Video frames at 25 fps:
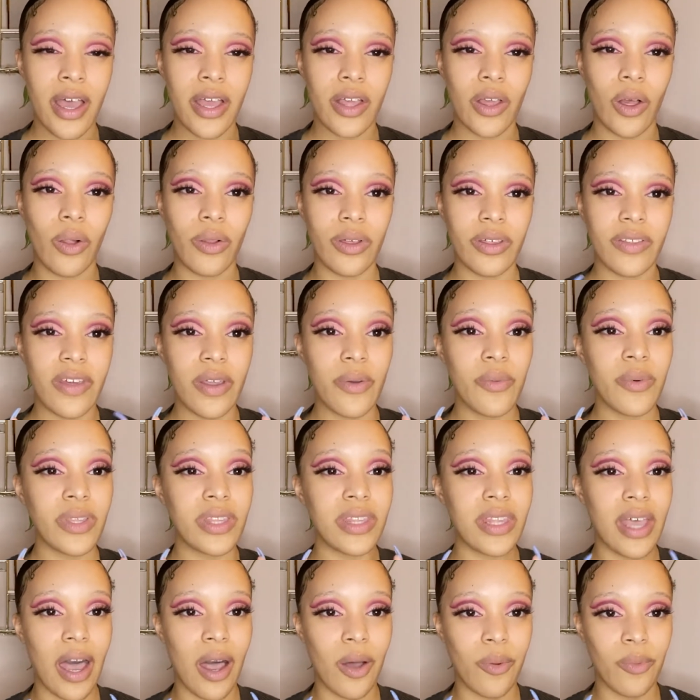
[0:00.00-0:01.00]
Only thing with
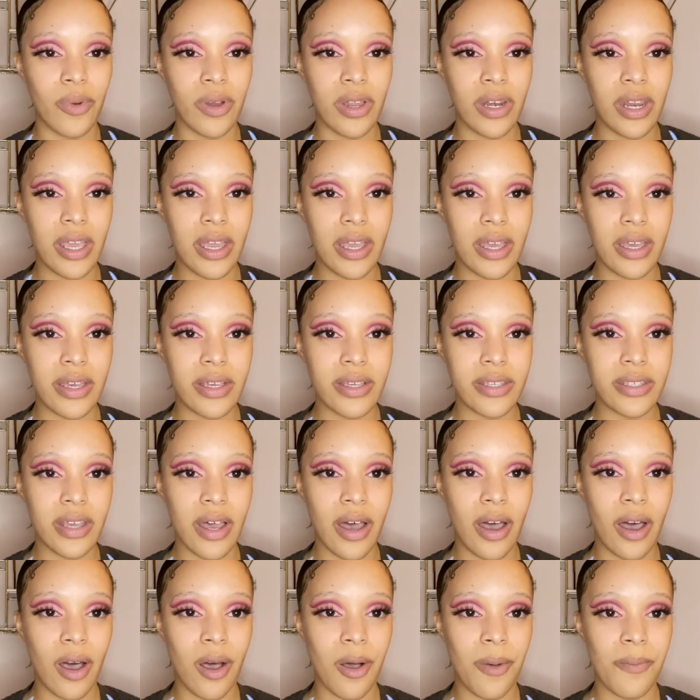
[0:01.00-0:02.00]
that one is
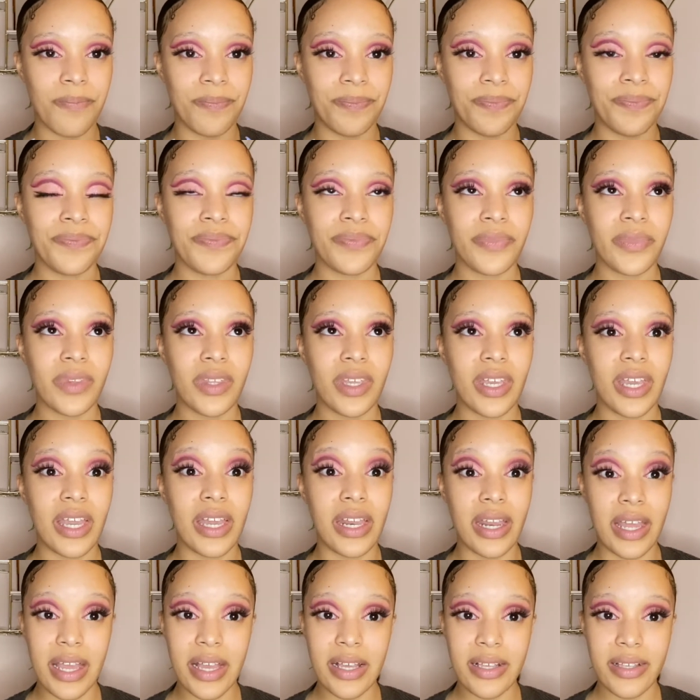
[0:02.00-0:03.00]

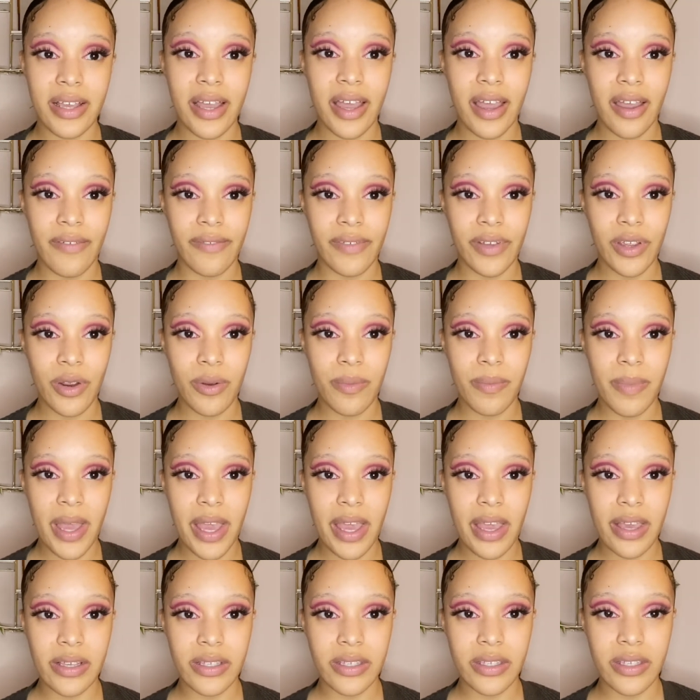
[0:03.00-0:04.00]
it is a heavier
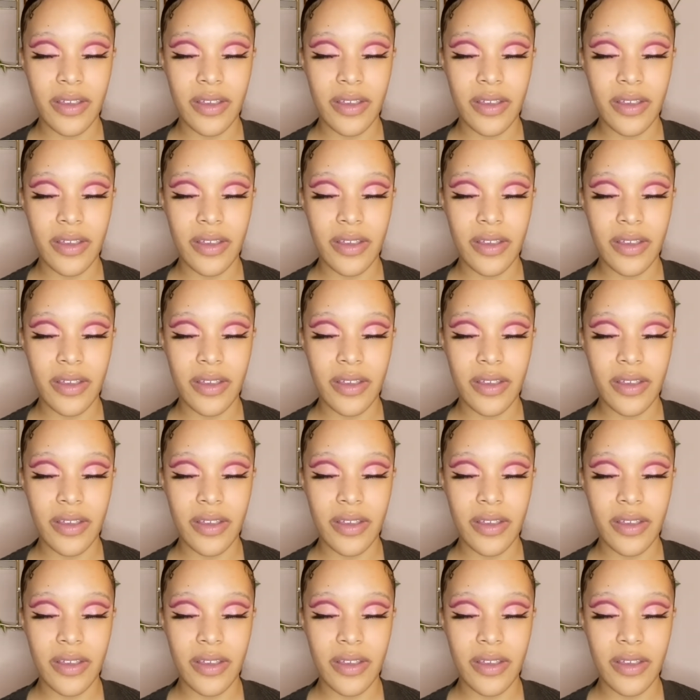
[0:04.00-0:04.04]
base.